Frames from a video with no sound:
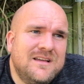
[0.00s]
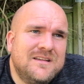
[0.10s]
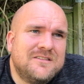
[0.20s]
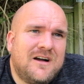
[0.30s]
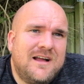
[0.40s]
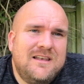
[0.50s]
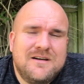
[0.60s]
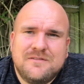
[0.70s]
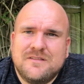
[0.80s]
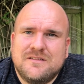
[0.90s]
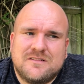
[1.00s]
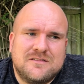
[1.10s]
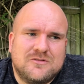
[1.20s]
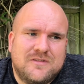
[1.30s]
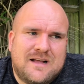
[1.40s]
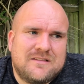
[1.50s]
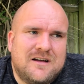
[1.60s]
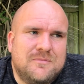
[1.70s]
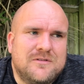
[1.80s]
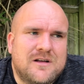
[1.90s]
So I love that
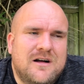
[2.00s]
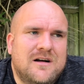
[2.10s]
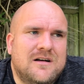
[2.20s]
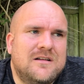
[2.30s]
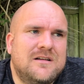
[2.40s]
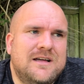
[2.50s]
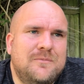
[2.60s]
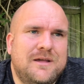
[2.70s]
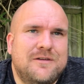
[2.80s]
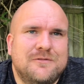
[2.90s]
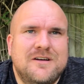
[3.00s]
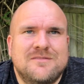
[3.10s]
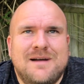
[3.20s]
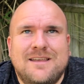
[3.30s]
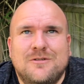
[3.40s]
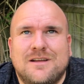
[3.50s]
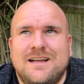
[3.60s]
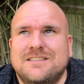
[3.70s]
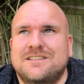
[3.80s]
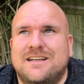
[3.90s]
type of car, and it'd be the first manual
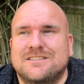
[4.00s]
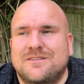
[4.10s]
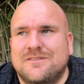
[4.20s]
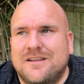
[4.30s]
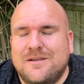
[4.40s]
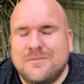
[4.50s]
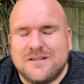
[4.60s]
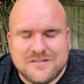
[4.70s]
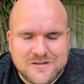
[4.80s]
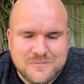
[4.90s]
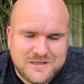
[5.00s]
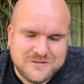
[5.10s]
gear change I've done in months, so it'd be